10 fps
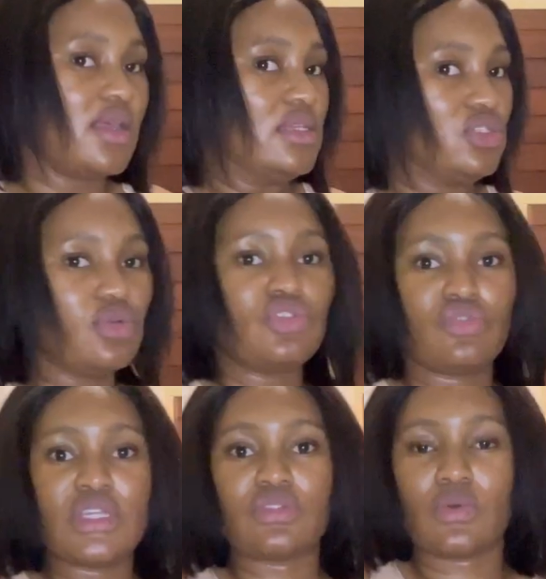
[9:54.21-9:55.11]
so
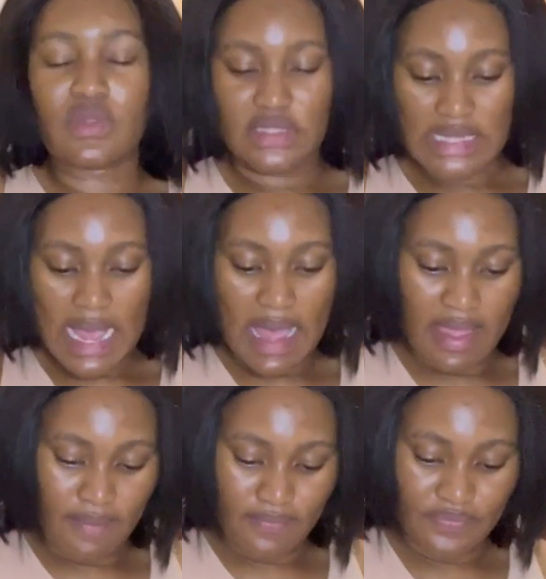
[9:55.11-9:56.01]
stressed all the
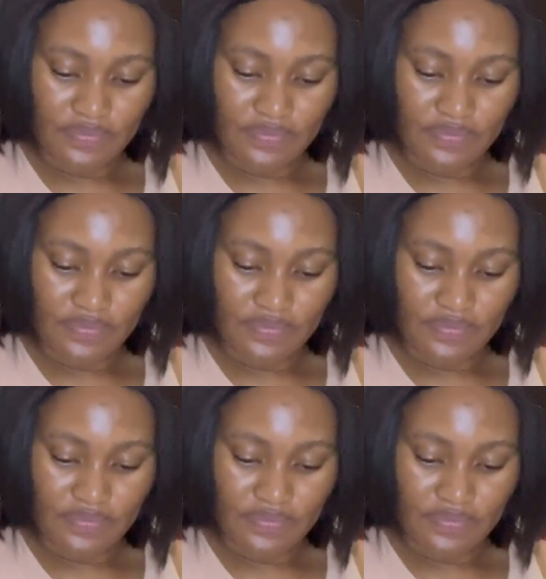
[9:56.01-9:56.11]
time,